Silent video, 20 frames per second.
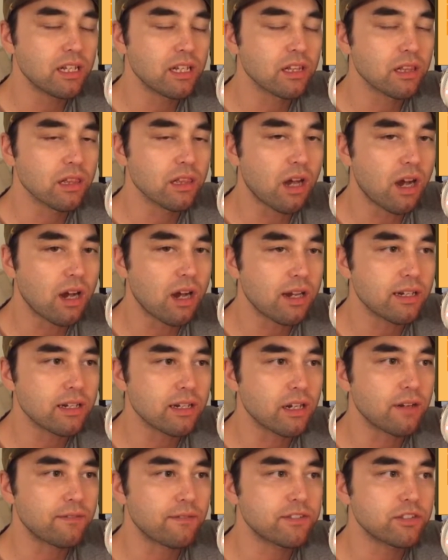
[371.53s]
long
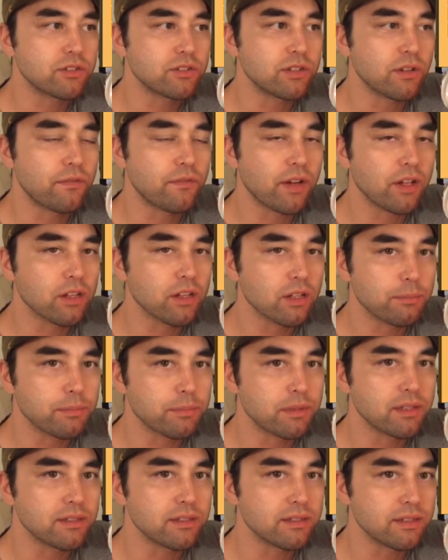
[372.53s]
enough to
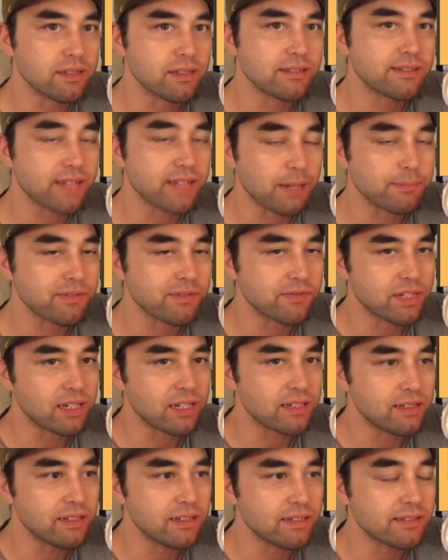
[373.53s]
develop th these types of
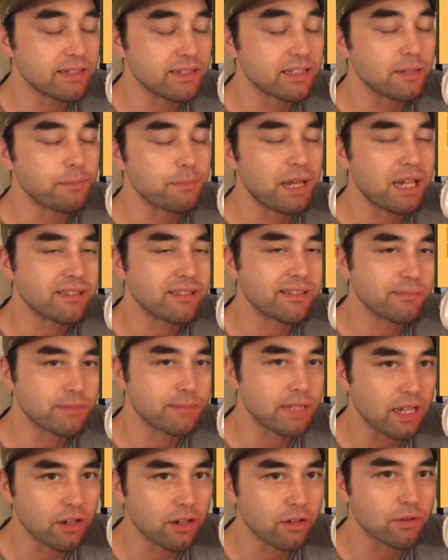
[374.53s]
techniques and to pass them
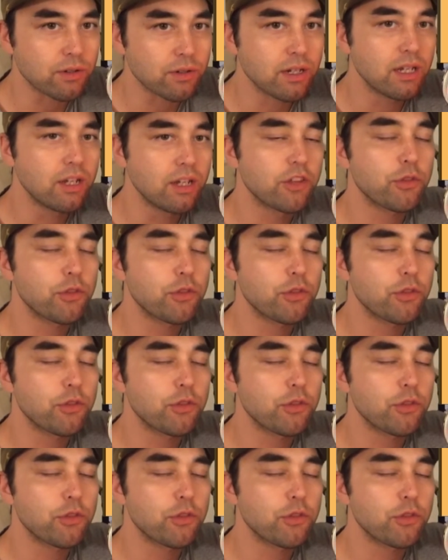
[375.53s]
down